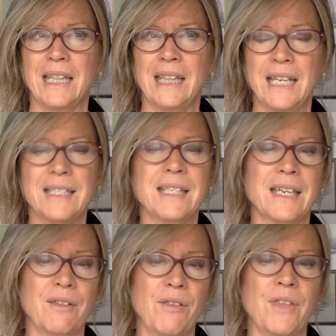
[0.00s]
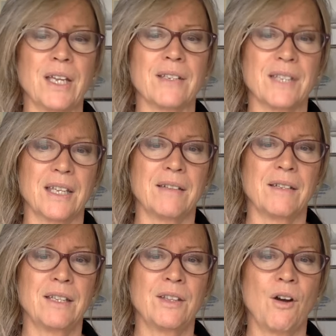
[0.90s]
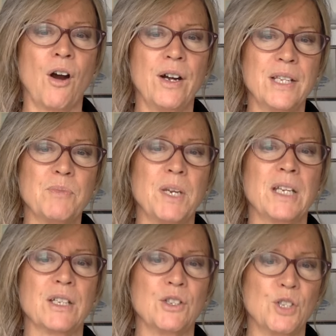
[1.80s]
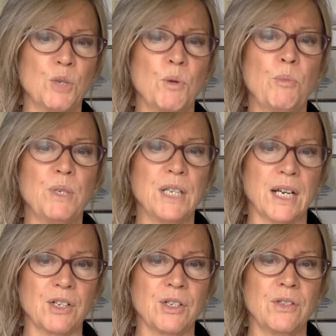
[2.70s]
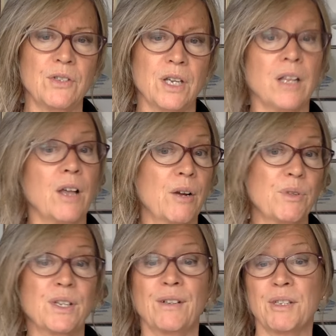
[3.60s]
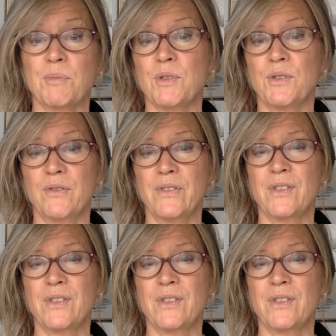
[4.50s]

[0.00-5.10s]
That's the other thing, is that there aren't as many consumer protections along with the customer service.